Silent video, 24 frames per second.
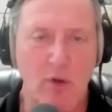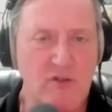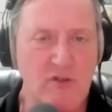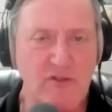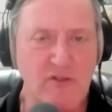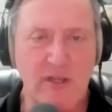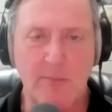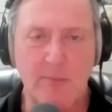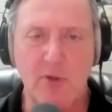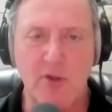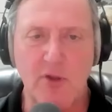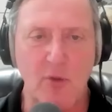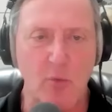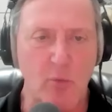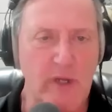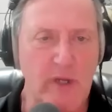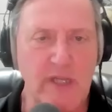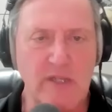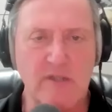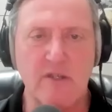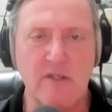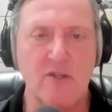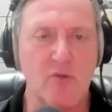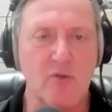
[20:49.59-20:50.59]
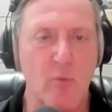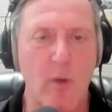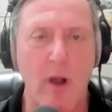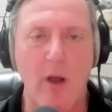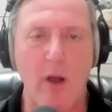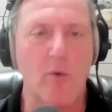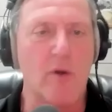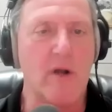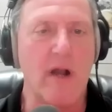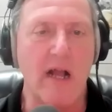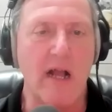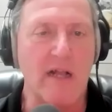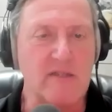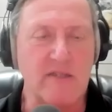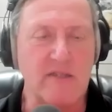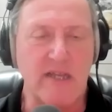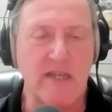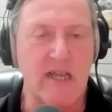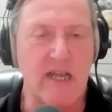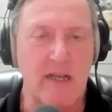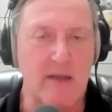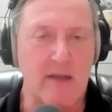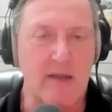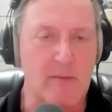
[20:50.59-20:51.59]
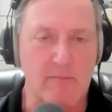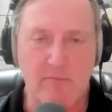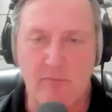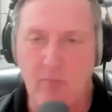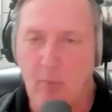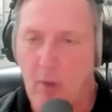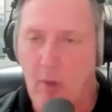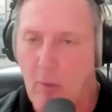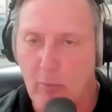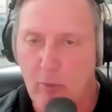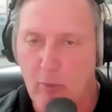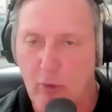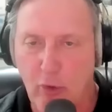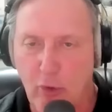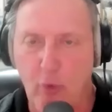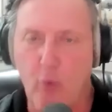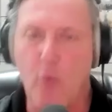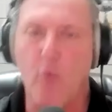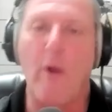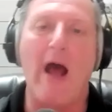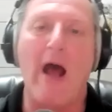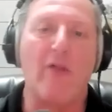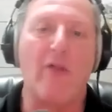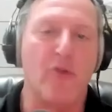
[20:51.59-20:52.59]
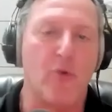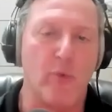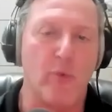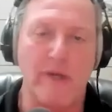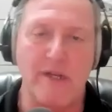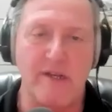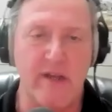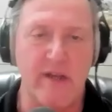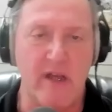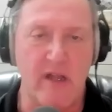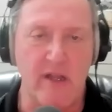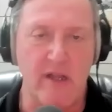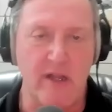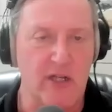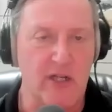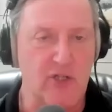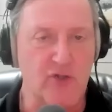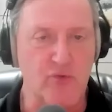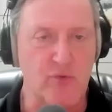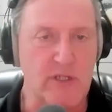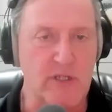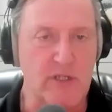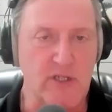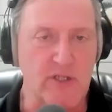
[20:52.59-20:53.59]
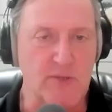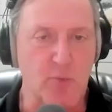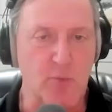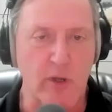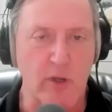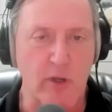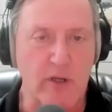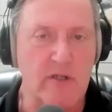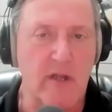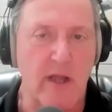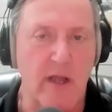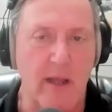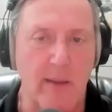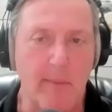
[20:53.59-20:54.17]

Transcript: What are some of the reasons why we're not seeing them throughout the retail industry at this point in